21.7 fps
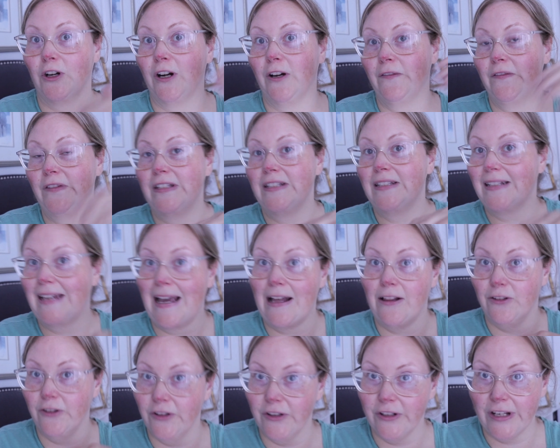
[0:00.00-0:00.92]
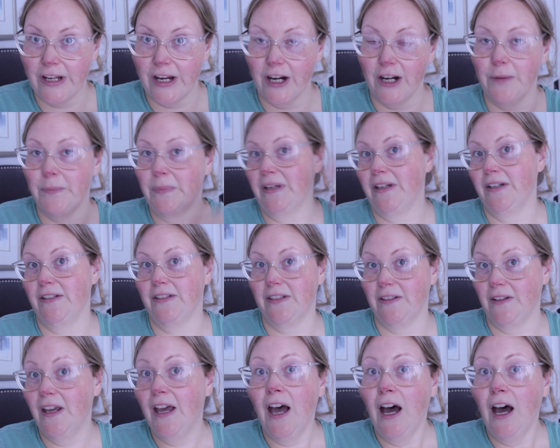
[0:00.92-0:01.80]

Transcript: of this calendar year because